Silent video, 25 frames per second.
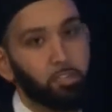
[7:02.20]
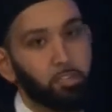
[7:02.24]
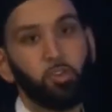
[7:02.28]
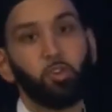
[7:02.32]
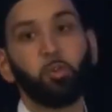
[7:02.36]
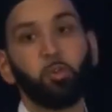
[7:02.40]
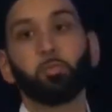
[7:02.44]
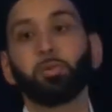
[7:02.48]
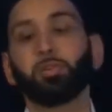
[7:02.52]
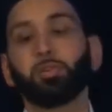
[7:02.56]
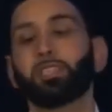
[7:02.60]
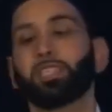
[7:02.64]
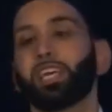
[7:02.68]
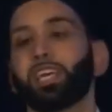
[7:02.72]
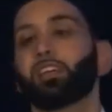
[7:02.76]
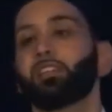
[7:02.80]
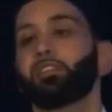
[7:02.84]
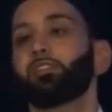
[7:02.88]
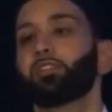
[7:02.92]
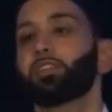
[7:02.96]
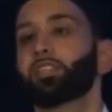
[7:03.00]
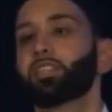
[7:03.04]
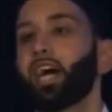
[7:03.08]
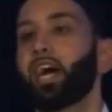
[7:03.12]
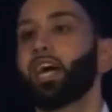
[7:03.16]
two
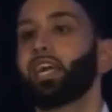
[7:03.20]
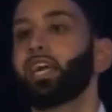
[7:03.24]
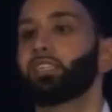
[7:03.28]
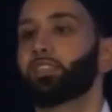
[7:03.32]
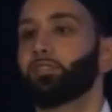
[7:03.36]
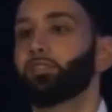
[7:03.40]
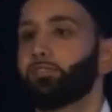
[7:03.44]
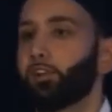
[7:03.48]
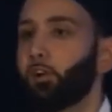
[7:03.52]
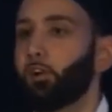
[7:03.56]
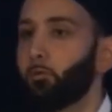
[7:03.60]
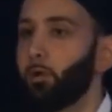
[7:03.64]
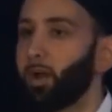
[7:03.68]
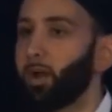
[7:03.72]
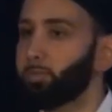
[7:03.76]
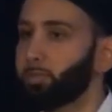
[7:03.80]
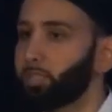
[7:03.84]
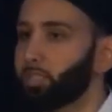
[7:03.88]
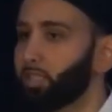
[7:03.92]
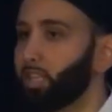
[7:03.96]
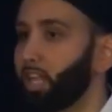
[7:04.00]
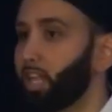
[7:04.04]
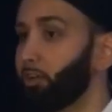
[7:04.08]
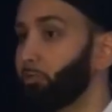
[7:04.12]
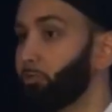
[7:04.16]
particular signs of
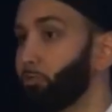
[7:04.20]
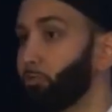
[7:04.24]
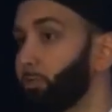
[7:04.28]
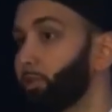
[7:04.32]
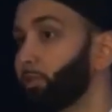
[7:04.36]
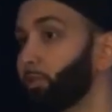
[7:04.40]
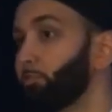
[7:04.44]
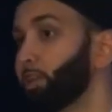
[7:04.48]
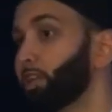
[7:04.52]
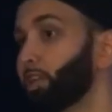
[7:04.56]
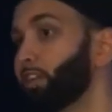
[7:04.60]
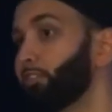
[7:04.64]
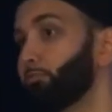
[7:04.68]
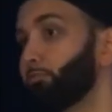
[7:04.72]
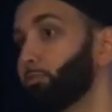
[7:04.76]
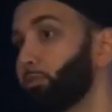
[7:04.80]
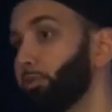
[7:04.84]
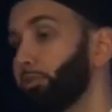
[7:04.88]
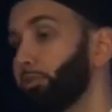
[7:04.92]
corruption, that a woman would give